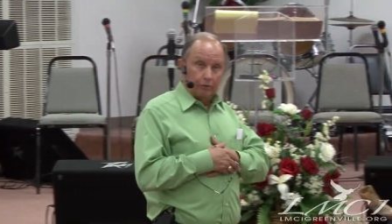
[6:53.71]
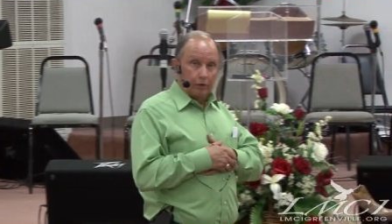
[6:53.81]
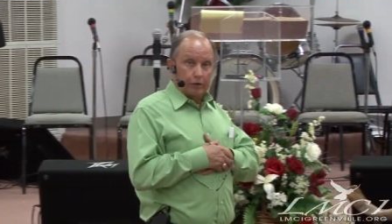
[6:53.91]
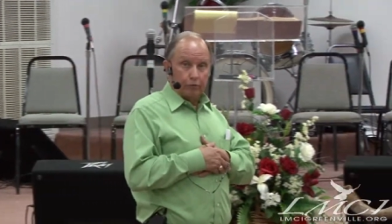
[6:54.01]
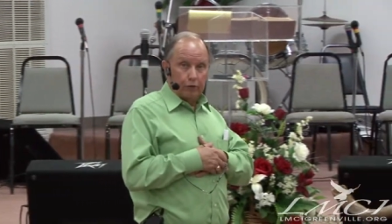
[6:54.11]

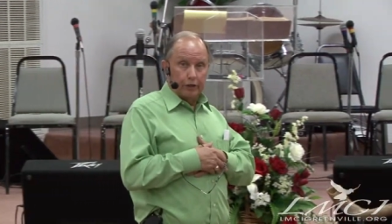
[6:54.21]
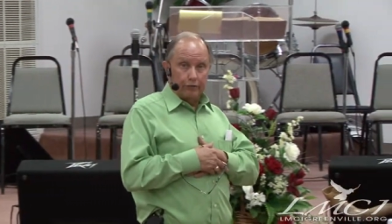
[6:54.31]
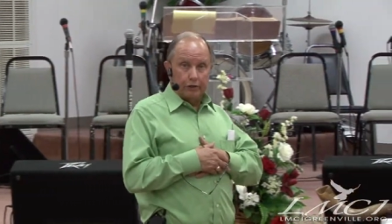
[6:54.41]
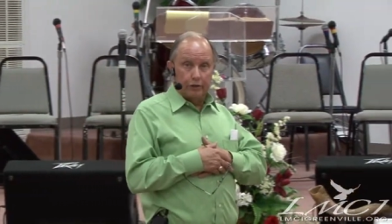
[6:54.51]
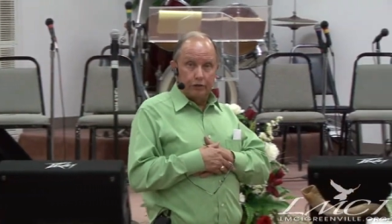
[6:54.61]

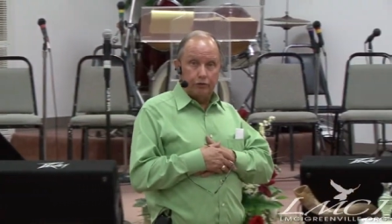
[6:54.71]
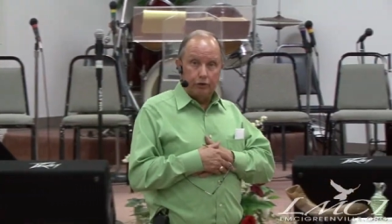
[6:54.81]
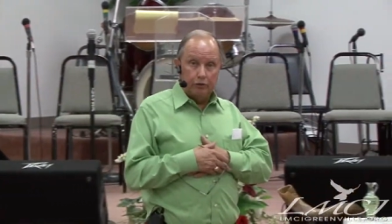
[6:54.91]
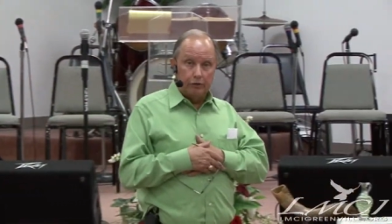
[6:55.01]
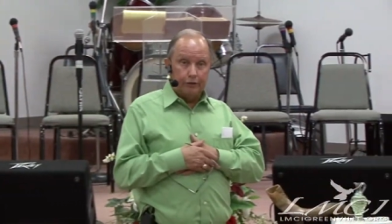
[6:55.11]
Whatever
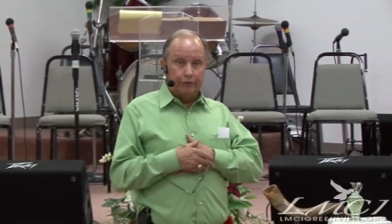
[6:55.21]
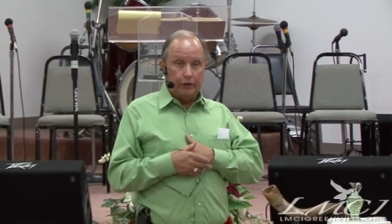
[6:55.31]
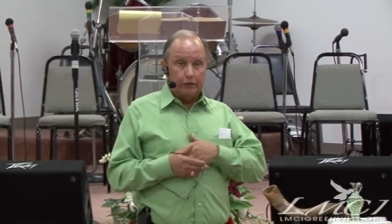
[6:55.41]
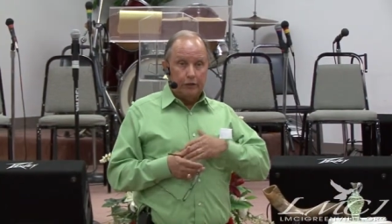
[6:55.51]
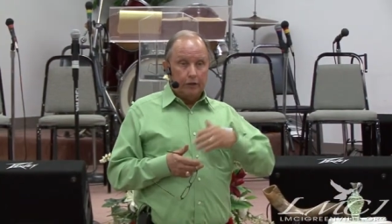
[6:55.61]
country you live
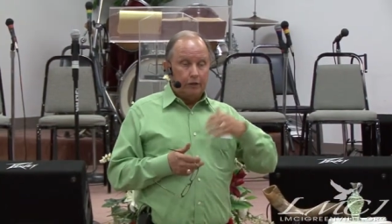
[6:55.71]
in,